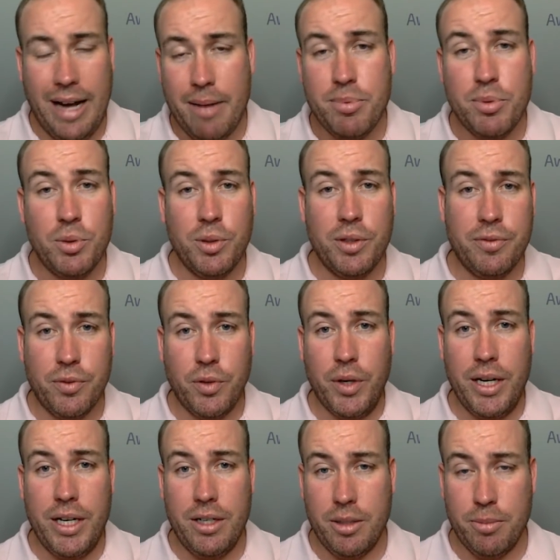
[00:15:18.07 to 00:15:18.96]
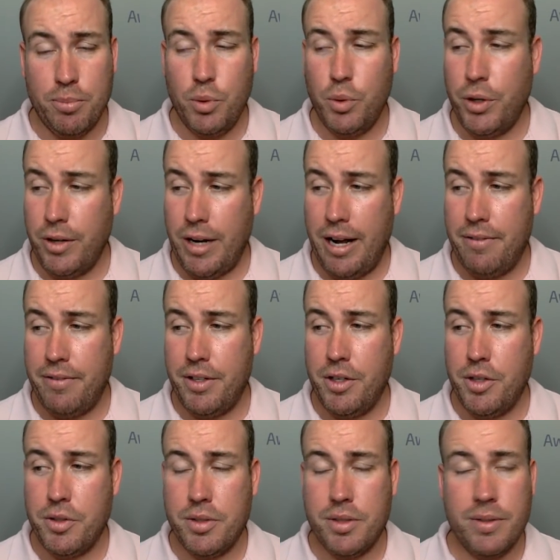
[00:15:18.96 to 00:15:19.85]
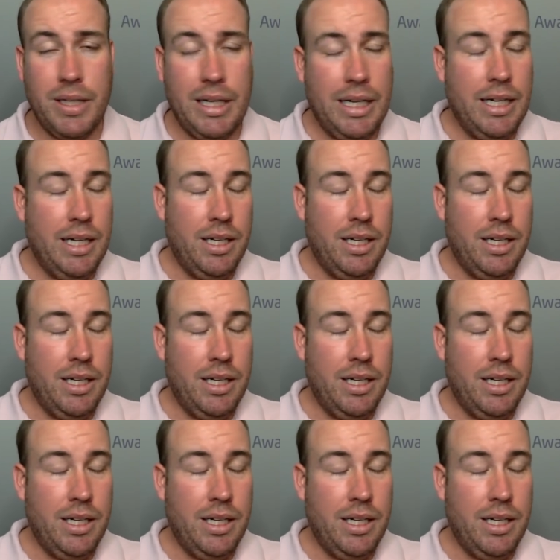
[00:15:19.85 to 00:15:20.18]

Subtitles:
Absolutely free. You can pool your Avios.